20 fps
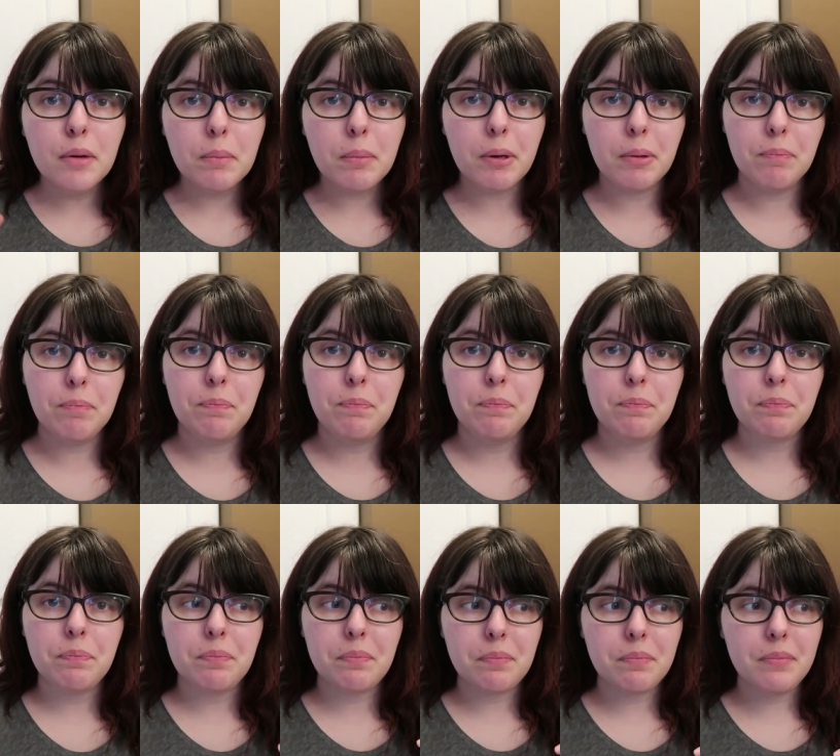but
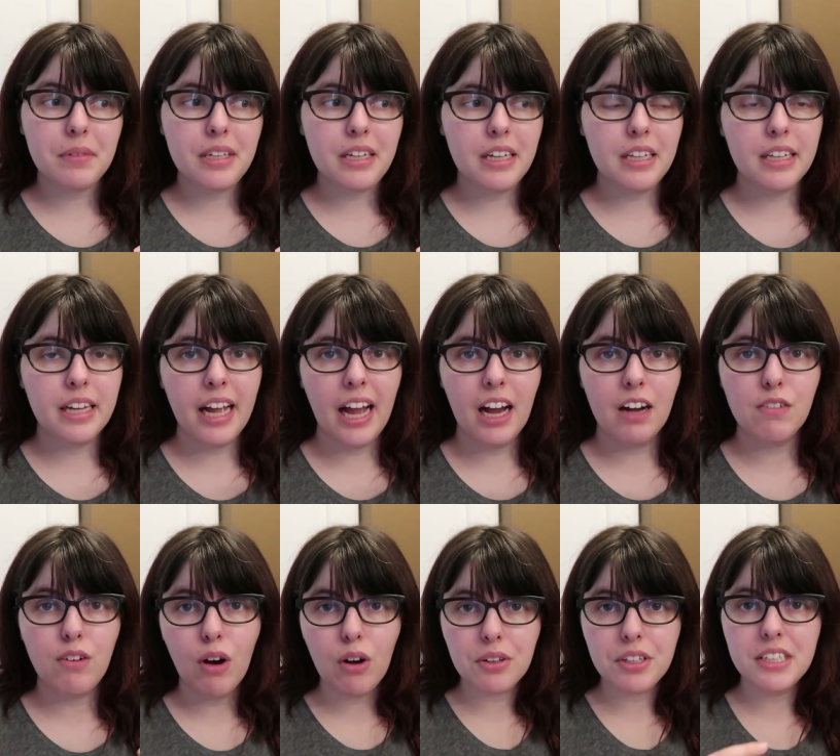they
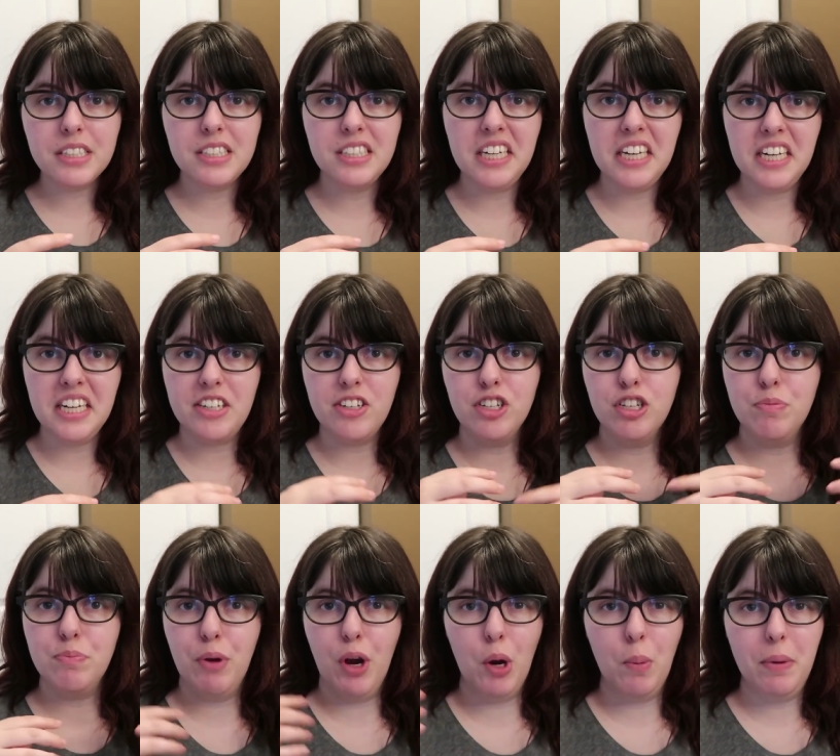have all these neat
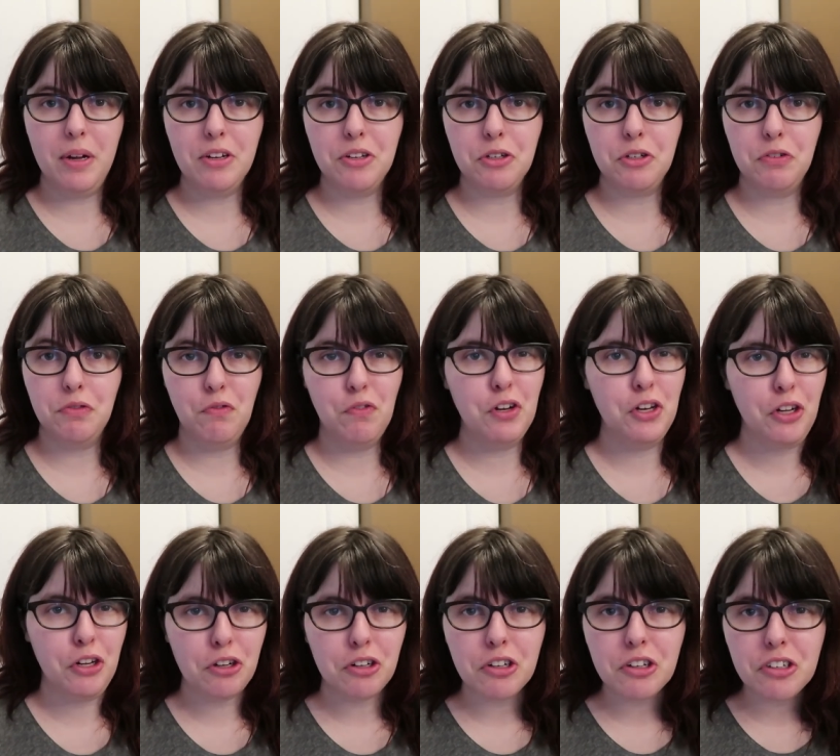experimental
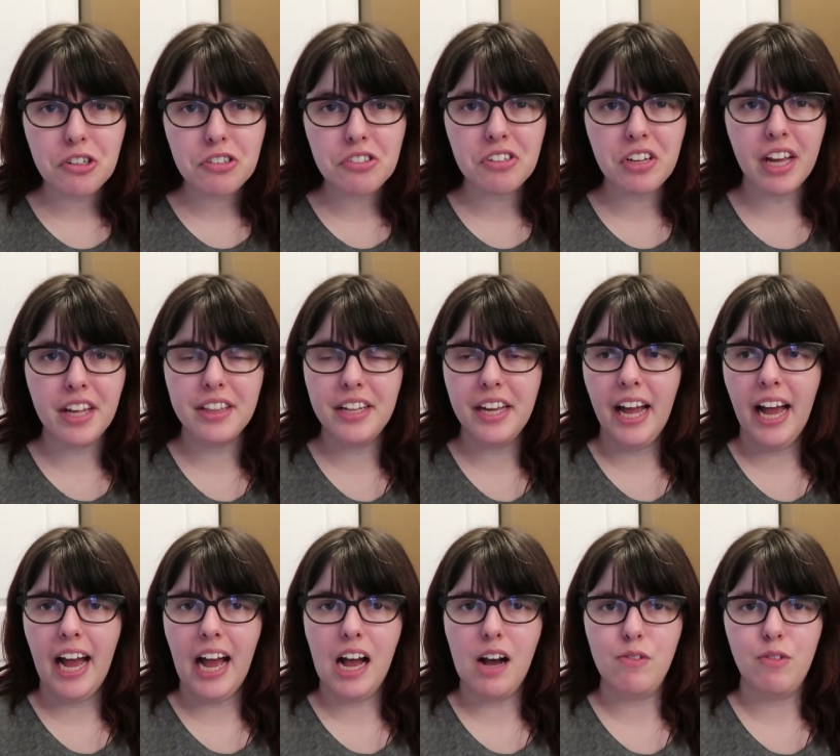vineyards, and they
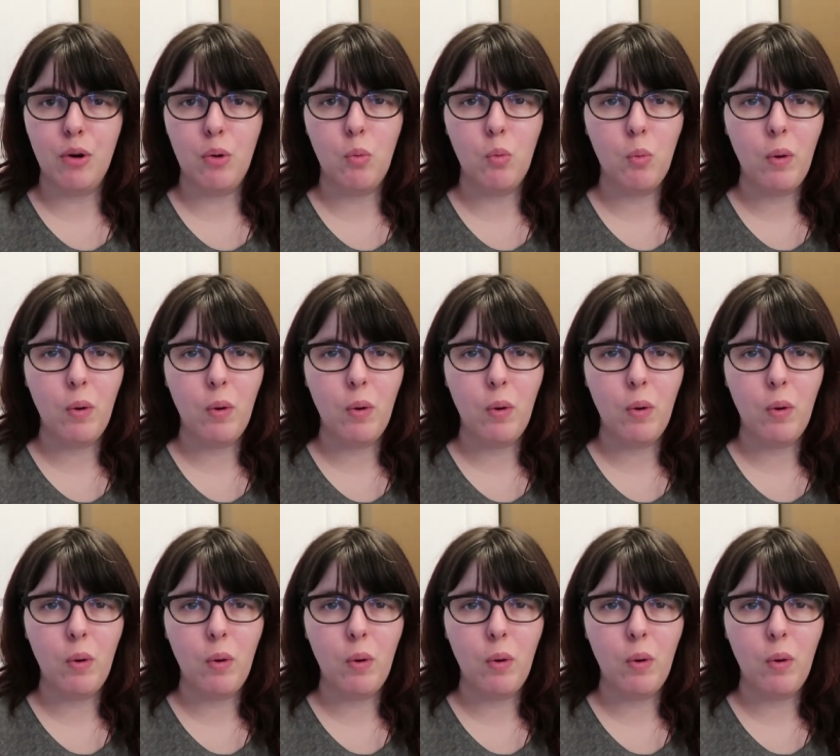have a